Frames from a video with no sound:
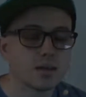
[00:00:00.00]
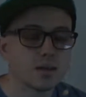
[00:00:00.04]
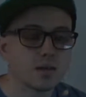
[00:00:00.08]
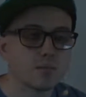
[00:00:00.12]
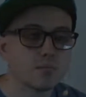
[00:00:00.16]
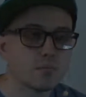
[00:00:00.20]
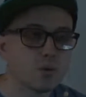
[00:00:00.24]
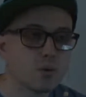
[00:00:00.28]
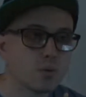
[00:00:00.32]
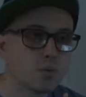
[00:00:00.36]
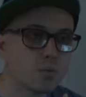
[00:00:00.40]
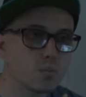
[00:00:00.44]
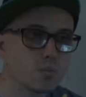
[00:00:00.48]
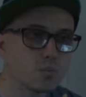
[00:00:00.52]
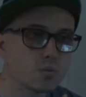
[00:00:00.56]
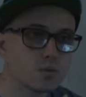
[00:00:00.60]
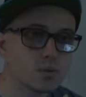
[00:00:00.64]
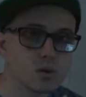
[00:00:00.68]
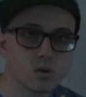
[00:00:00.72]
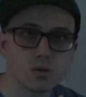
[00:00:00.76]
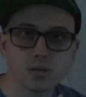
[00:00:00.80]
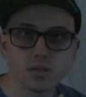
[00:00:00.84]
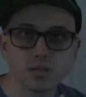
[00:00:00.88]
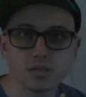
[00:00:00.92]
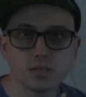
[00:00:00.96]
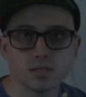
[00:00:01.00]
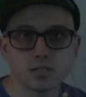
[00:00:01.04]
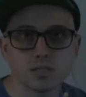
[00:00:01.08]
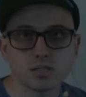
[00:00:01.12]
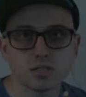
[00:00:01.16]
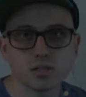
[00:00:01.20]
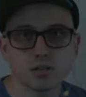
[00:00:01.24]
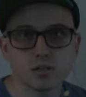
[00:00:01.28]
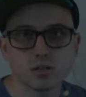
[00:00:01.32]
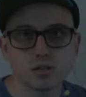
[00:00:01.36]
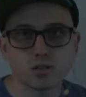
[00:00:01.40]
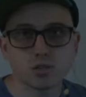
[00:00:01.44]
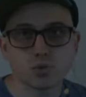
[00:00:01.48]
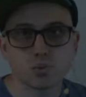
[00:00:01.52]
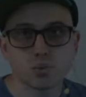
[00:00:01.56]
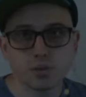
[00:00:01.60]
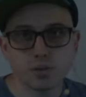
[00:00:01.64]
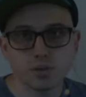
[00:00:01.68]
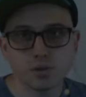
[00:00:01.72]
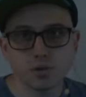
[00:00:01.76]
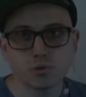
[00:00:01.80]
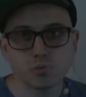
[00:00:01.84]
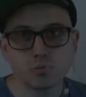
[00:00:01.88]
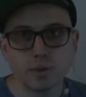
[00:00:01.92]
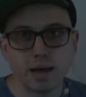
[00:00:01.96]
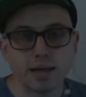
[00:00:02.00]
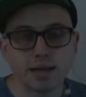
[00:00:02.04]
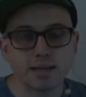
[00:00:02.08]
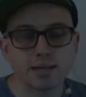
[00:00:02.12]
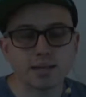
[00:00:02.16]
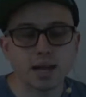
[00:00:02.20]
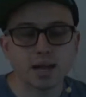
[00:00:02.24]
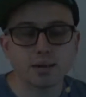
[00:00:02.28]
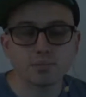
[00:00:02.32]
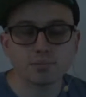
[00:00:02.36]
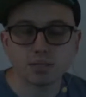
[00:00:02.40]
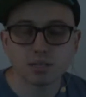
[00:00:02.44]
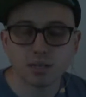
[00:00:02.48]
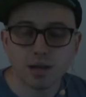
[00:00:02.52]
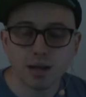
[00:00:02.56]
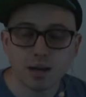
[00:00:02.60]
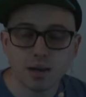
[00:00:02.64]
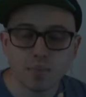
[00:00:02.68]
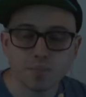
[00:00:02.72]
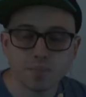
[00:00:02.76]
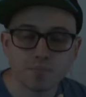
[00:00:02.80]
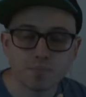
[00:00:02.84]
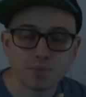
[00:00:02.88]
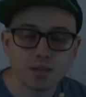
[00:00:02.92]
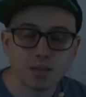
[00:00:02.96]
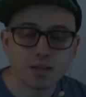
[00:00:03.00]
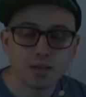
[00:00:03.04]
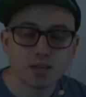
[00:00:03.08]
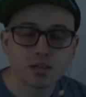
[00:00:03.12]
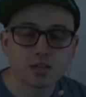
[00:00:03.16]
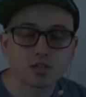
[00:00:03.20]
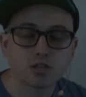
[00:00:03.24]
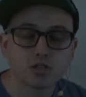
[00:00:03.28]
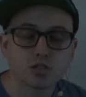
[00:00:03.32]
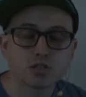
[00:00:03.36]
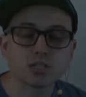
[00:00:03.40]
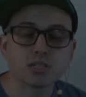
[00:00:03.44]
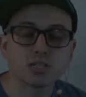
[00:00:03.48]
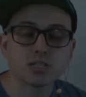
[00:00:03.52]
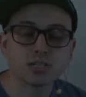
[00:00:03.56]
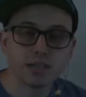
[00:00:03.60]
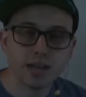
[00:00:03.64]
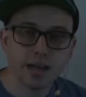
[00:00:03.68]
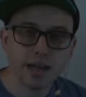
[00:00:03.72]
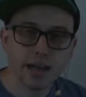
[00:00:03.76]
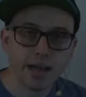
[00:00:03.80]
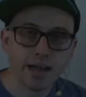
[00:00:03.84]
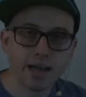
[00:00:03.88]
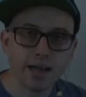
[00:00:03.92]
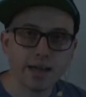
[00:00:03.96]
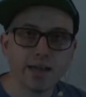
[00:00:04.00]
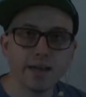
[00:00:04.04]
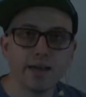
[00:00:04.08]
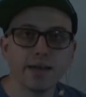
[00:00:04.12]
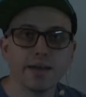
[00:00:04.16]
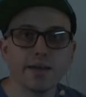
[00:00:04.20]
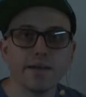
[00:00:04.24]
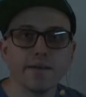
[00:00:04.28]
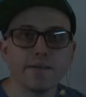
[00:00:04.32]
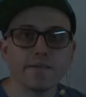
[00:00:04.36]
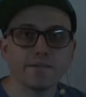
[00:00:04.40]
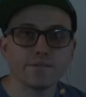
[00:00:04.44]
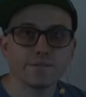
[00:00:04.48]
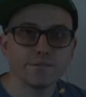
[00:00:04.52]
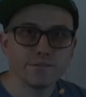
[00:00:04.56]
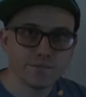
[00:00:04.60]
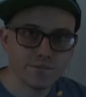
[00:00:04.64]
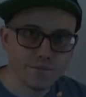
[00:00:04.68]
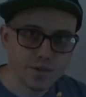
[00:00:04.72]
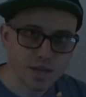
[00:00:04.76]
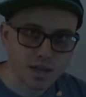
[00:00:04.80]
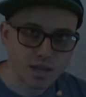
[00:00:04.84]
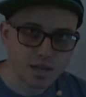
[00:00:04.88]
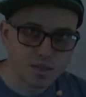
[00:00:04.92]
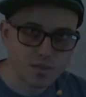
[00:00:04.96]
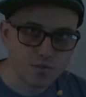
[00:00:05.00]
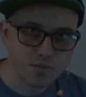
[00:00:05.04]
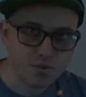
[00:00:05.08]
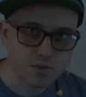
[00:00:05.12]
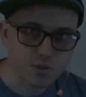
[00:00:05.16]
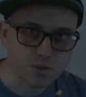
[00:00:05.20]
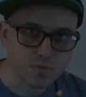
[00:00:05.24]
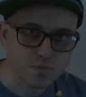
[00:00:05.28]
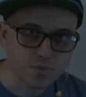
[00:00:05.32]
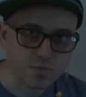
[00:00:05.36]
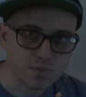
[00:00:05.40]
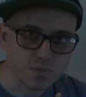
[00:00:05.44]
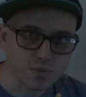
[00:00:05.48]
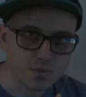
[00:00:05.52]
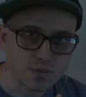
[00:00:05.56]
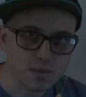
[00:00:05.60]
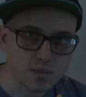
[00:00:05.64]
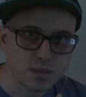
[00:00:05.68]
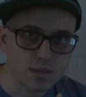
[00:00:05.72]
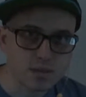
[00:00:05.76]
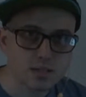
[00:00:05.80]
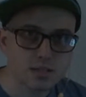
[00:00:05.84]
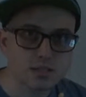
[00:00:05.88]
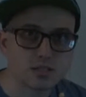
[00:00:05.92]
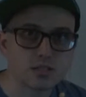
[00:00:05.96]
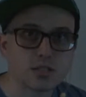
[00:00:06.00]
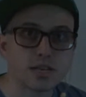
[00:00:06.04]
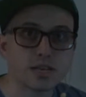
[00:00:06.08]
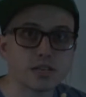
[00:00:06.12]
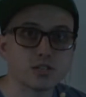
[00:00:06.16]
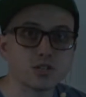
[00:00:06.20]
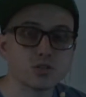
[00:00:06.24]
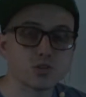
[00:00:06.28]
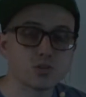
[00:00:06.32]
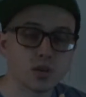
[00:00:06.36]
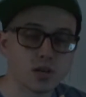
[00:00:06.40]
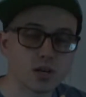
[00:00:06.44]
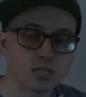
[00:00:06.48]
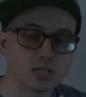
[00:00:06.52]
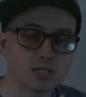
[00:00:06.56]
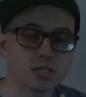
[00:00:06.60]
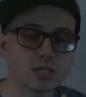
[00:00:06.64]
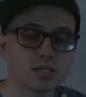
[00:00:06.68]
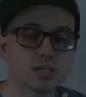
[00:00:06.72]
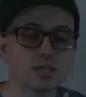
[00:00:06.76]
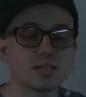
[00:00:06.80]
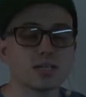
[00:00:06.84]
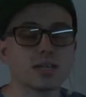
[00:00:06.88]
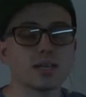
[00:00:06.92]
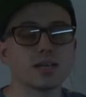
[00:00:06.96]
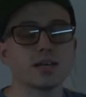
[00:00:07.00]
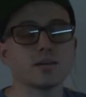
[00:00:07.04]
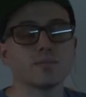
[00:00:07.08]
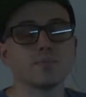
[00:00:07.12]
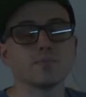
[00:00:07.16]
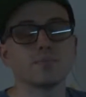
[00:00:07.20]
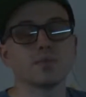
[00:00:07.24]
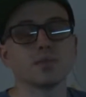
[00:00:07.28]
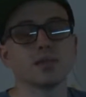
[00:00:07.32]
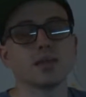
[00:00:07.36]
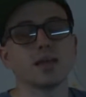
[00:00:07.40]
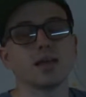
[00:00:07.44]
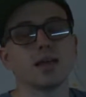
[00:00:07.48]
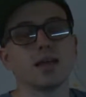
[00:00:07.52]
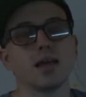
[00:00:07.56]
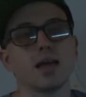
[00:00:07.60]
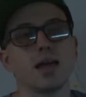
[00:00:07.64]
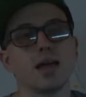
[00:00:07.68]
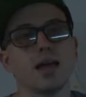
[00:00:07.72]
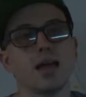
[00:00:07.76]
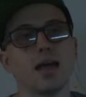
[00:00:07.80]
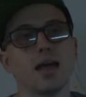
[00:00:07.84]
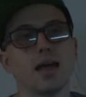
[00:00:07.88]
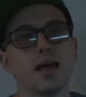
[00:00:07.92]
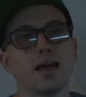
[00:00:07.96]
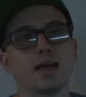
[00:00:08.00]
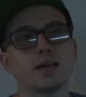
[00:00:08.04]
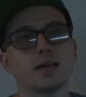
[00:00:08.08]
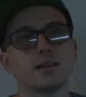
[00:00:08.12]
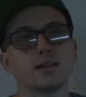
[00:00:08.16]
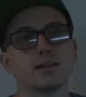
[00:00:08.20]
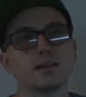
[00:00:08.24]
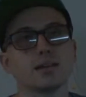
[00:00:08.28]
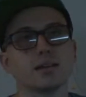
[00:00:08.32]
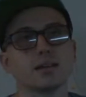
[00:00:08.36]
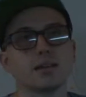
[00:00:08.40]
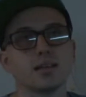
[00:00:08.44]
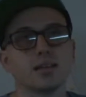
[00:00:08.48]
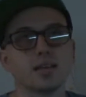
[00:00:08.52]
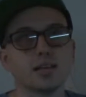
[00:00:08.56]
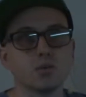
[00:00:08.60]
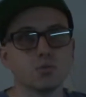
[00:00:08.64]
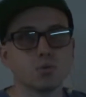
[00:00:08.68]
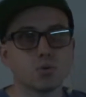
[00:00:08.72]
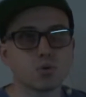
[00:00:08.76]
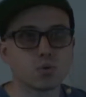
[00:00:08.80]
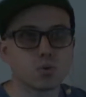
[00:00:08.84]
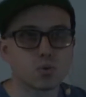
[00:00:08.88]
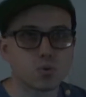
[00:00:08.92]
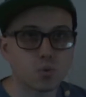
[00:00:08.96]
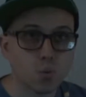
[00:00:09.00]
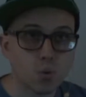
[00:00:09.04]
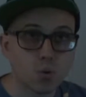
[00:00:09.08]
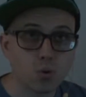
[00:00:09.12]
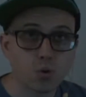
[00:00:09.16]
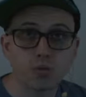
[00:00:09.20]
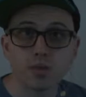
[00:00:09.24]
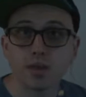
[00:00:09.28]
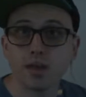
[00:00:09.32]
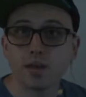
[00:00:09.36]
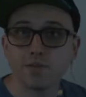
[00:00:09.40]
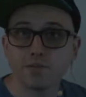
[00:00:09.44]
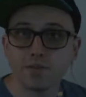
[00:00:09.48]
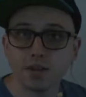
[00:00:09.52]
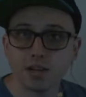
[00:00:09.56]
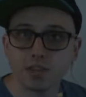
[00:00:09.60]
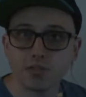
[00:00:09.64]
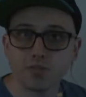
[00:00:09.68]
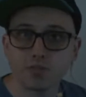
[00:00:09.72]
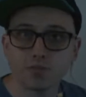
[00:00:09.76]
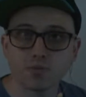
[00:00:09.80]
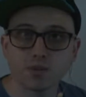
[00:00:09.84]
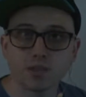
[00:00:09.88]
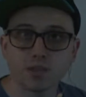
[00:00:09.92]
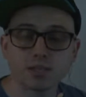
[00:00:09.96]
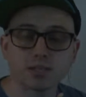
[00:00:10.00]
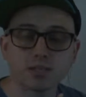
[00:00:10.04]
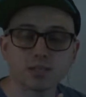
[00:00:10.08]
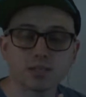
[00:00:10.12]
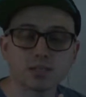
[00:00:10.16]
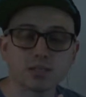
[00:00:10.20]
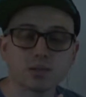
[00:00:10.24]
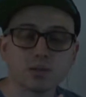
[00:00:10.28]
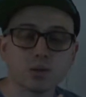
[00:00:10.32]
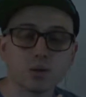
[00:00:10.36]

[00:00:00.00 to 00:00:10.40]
But don't get discouraged when those bad times come. Just stay faithful. Stay trusting in him, and he will reward that faithfulness.